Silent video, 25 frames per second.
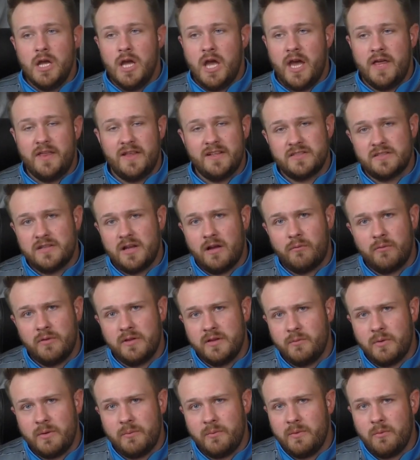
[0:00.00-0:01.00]
and that's not
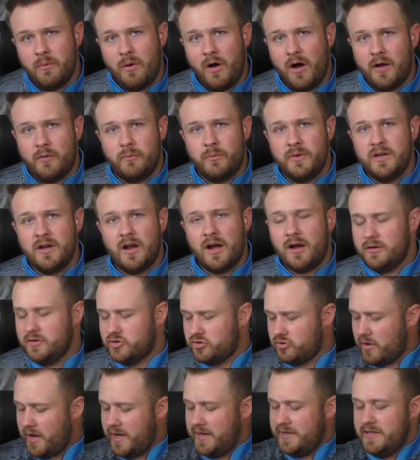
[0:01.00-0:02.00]
really what we want. We're not
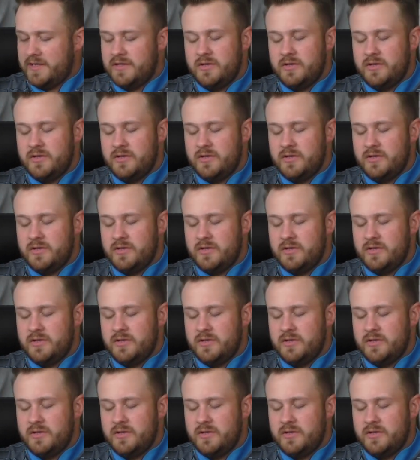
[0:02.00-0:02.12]
trying